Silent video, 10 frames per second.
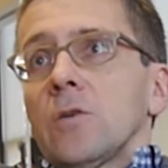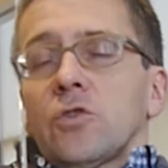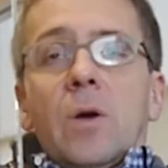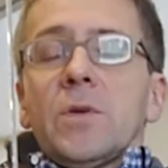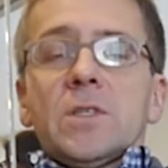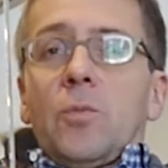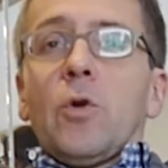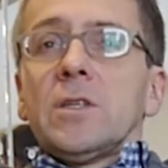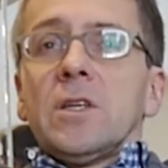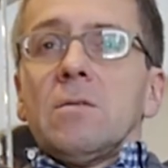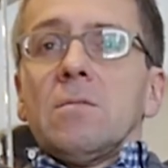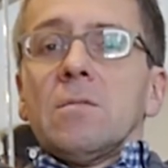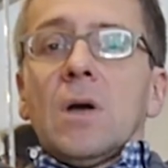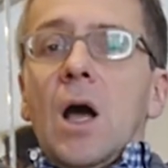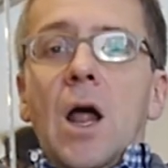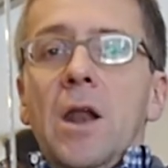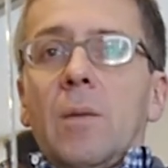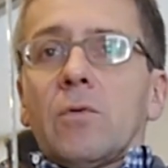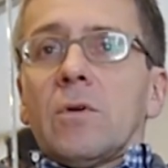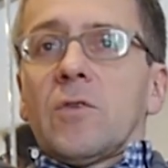Trump has appointed a
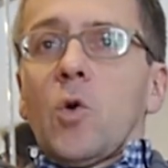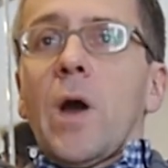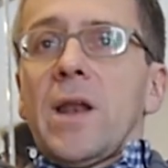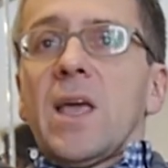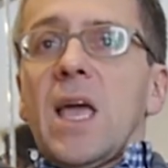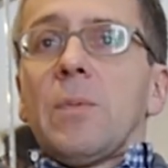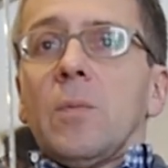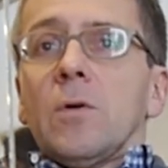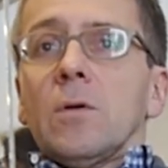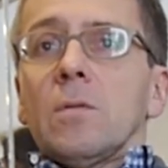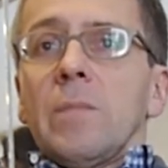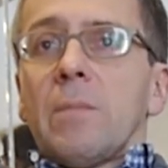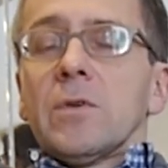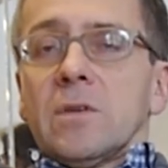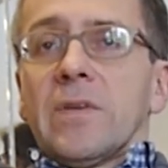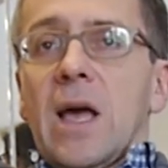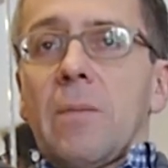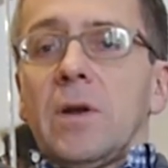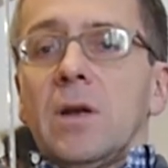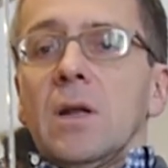number of quite capable members of
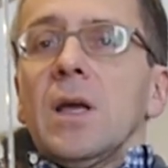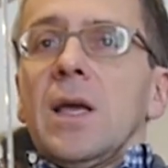cabinet.